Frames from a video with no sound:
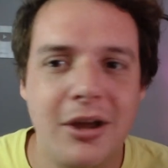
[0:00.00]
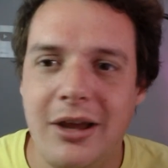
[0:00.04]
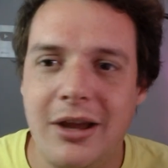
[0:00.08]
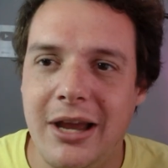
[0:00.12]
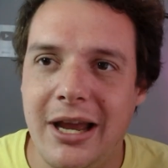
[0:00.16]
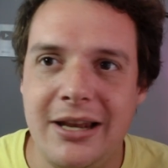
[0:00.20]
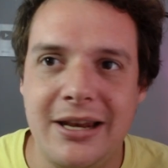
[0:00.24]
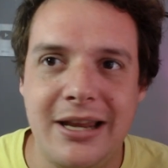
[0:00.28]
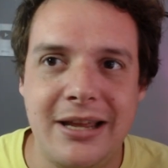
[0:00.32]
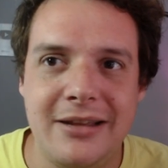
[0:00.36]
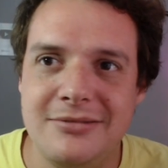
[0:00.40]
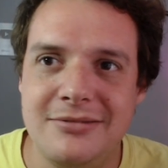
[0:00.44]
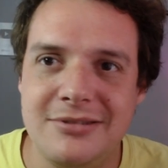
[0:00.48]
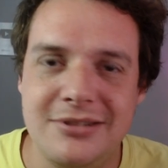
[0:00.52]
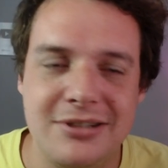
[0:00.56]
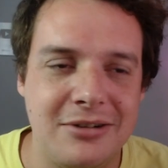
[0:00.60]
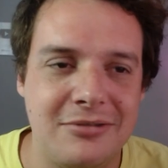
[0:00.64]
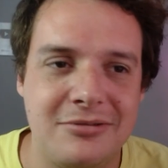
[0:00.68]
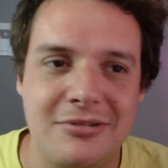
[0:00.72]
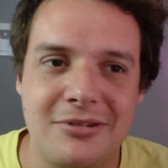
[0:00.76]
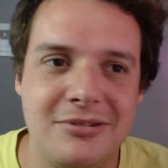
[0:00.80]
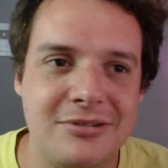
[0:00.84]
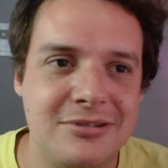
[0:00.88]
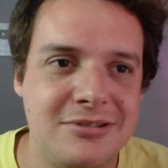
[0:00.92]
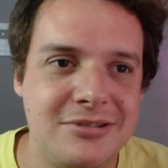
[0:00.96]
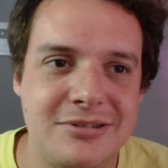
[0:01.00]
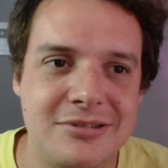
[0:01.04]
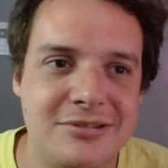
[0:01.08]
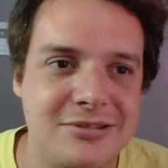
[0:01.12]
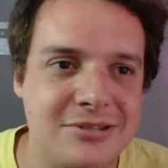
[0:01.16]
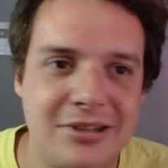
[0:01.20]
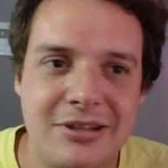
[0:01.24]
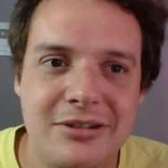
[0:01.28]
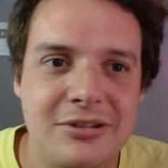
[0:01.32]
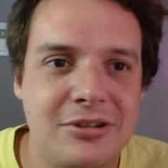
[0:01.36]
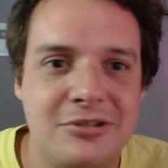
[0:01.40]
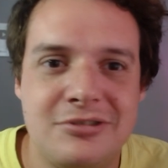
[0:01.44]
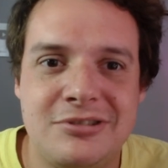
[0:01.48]
And they, you know,
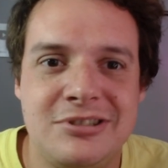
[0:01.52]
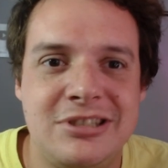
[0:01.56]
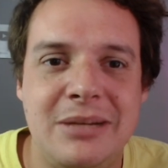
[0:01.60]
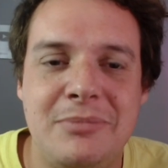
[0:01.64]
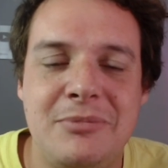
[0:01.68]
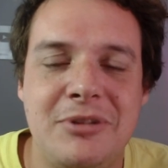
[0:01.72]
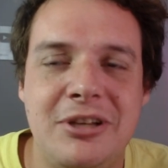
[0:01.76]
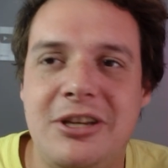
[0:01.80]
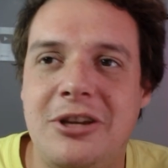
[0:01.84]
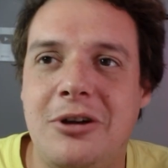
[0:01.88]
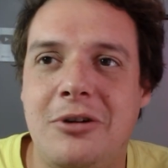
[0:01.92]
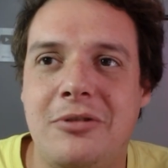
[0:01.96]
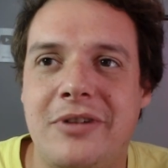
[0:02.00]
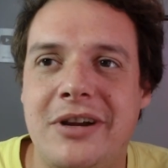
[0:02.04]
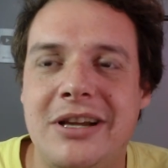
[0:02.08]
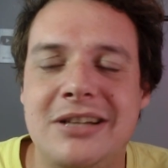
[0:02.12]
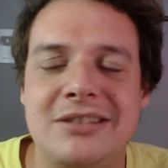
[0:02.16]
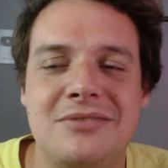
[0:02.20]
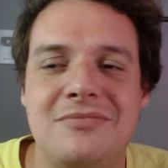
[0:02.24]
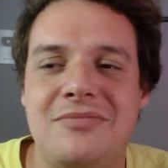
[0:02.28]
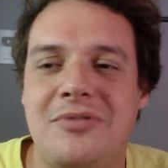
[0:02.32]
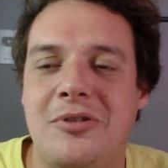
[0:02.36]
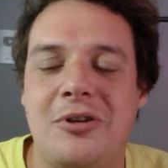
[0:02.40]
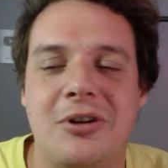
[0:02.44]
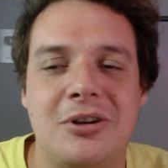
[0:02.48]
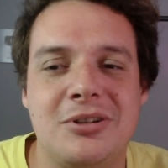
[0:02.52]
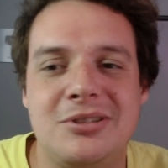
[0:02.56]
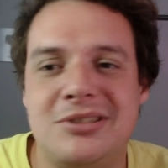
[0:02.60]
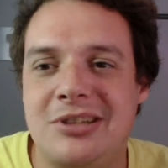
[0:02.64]
there's seemingly no reason for it.